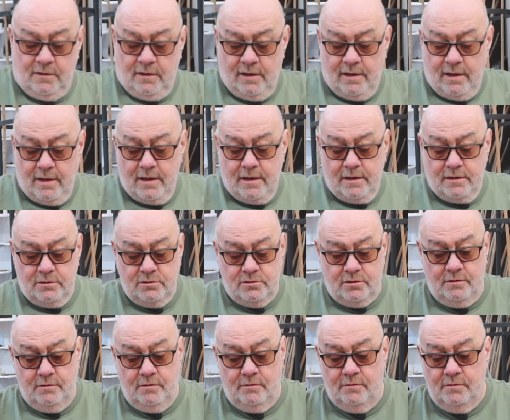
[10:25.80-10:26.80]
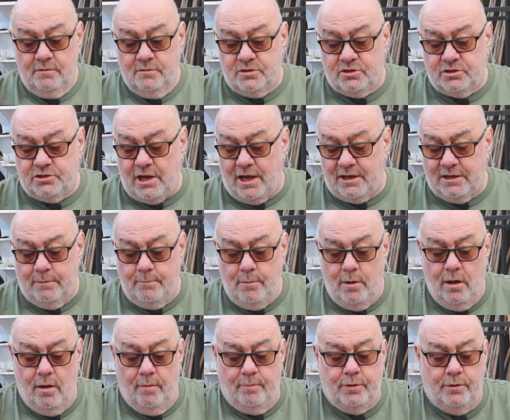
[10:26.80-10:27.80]
and stack them
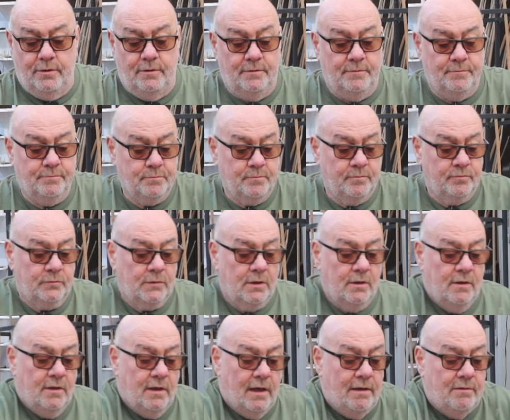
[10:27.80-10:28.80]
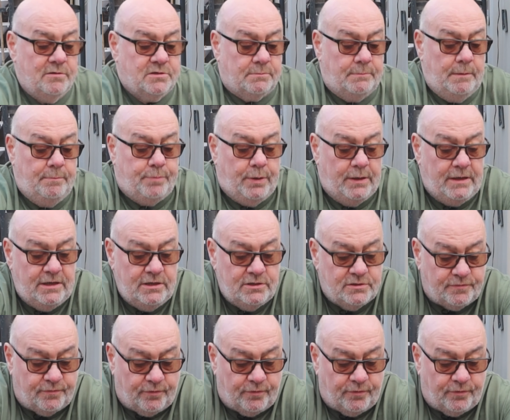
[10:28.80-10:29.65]
up. Now it's going to be peas